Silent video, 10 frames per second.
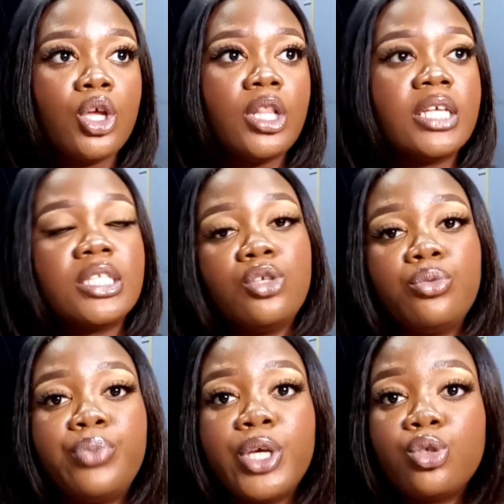Let's say
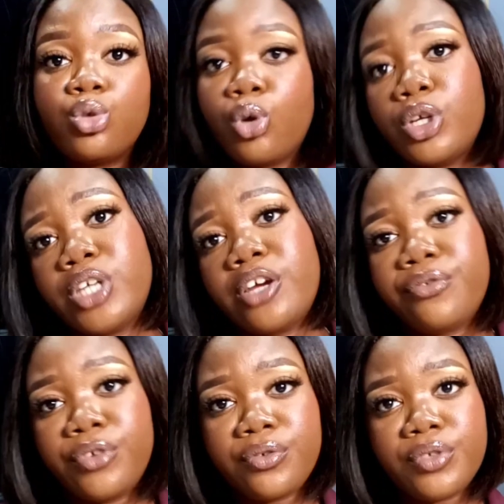you paid
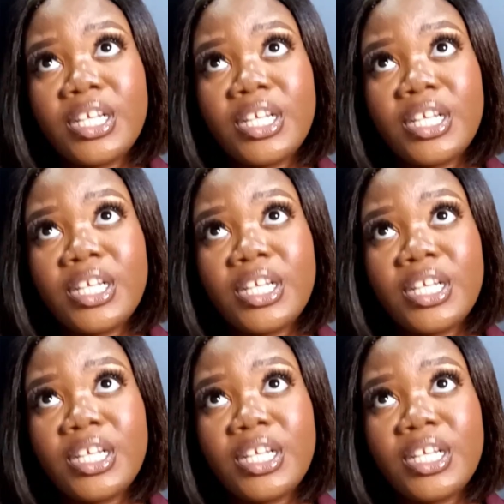250.